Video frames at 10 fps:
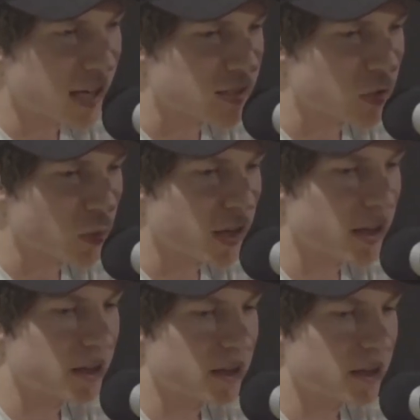Green,
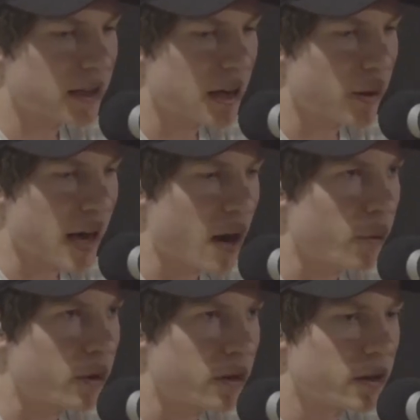him and I
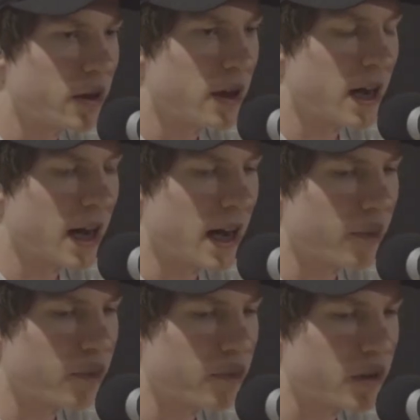would
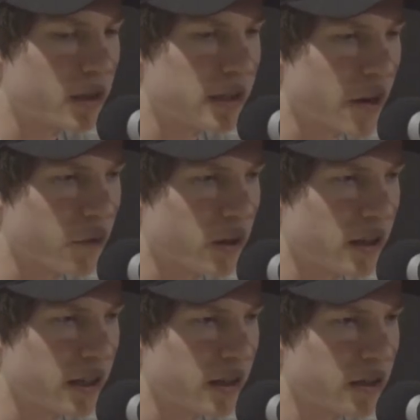
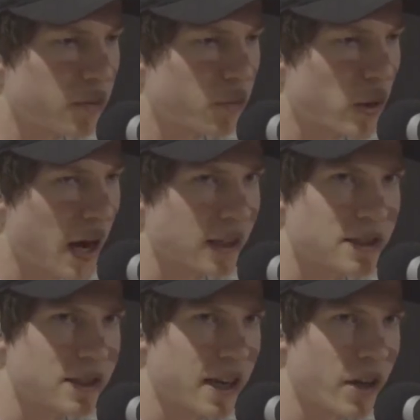definitely practice
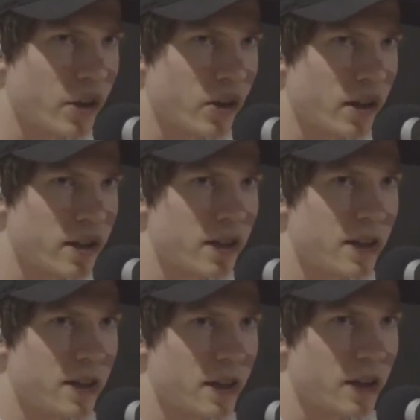together, and
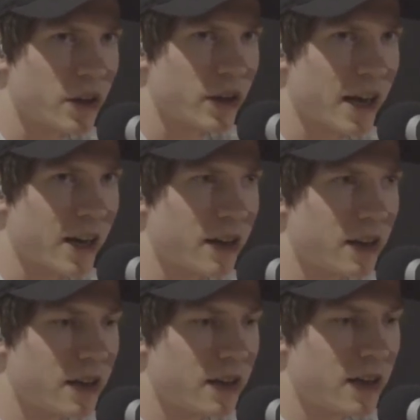kind
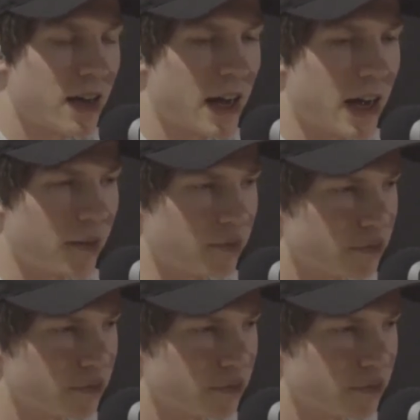of